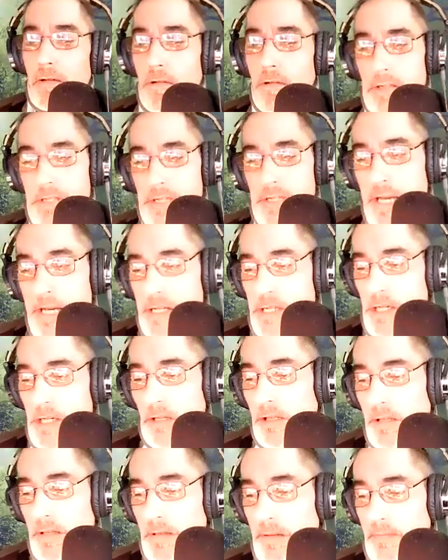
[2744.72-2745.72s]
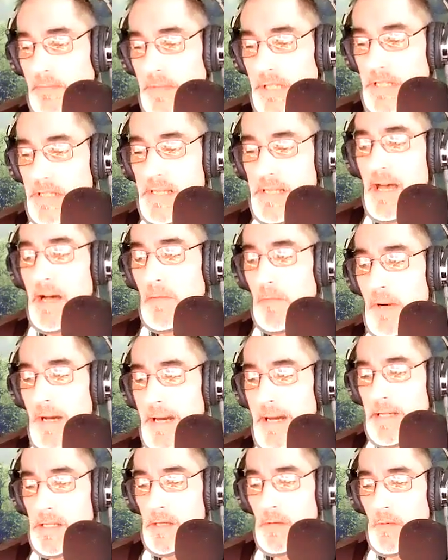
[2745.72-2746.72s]
course, nature is that
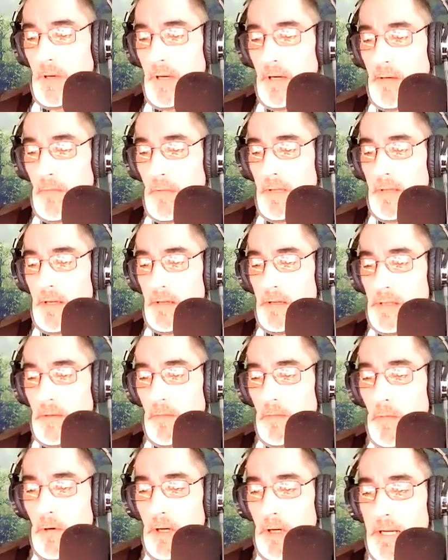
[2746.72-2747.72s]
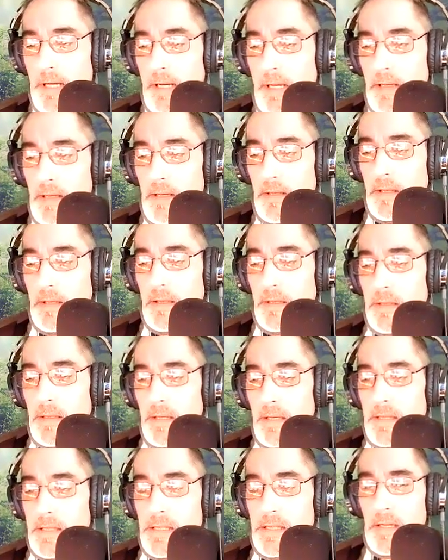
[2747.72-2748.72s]
way to where when there's a warning,
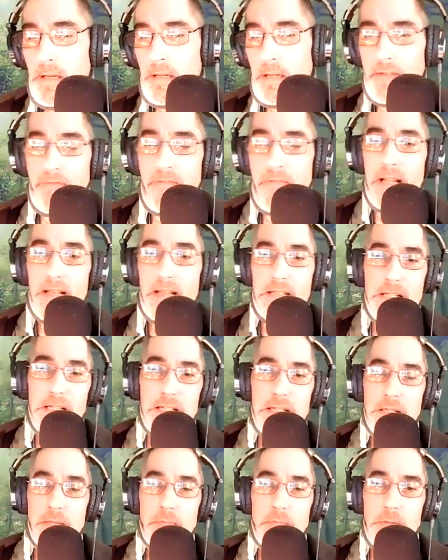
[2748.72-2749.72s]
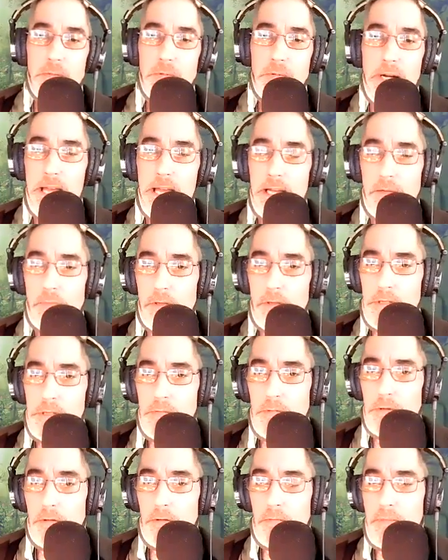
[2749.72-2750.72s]
it's a defense system to where
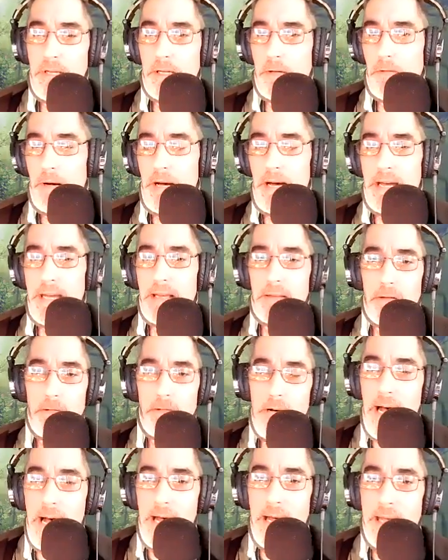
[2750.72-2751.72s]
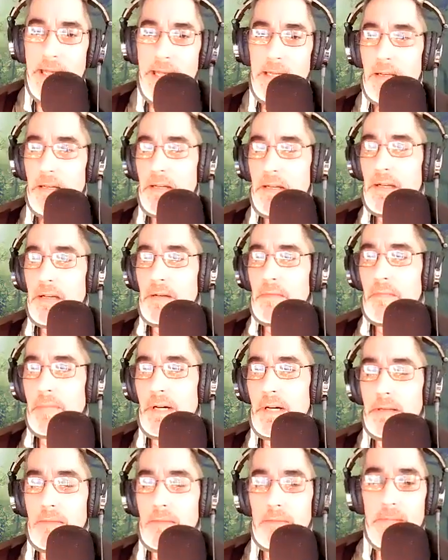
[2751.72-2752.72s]
animals will be quiet, they'll hide.
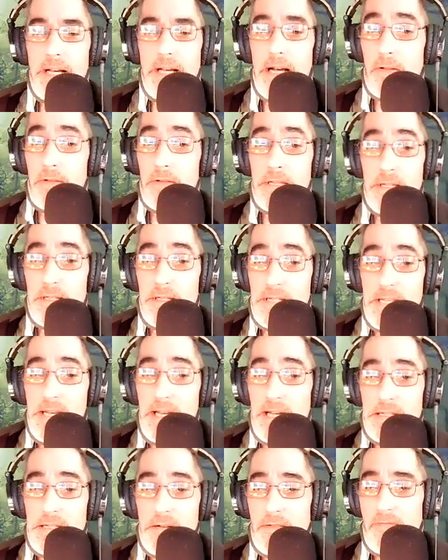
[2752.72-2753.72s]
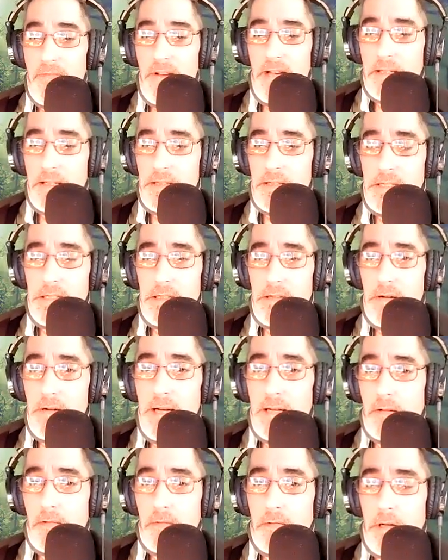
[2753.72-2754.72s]
But how the insects are affected too,
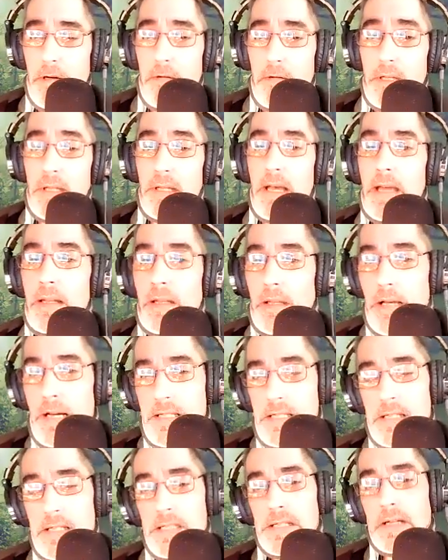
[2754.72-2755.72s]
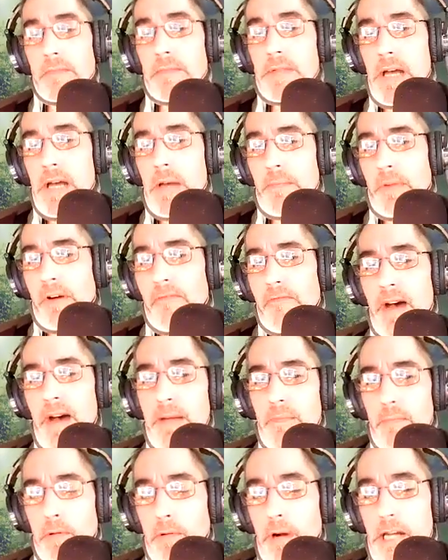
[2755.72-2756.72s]
I don't know. And unless it's some type of
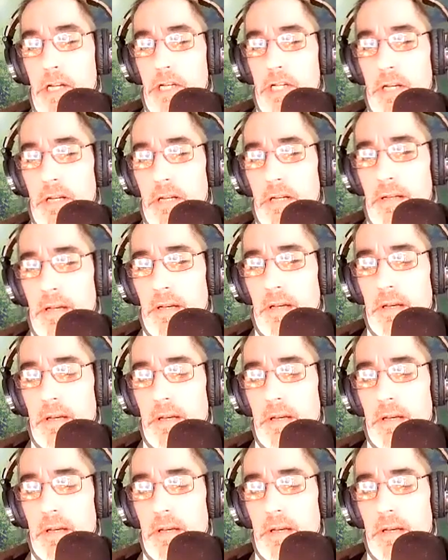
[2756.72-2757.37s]
vibration